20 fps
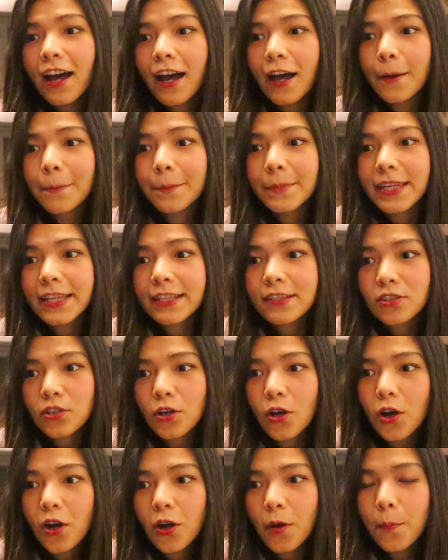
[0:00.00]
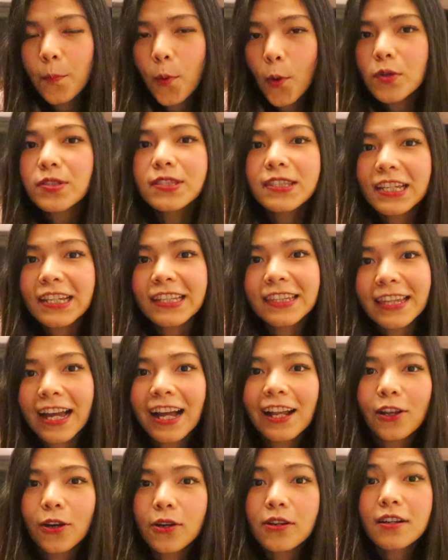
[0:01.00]
Um, it's called
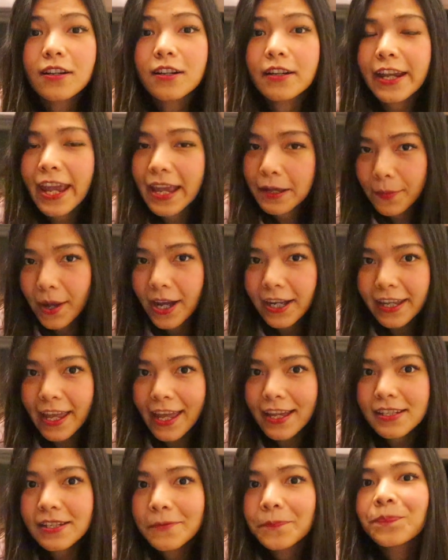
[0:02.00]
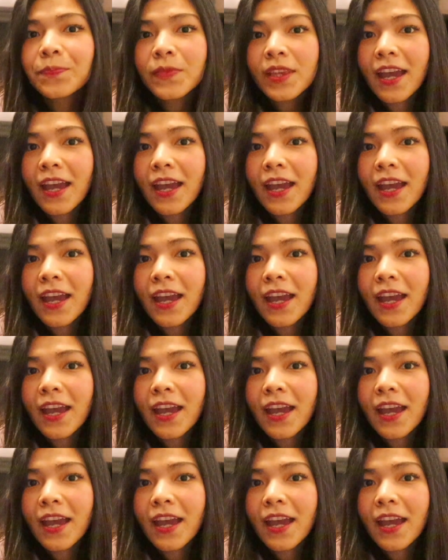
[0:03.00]
Postitalo K-Market.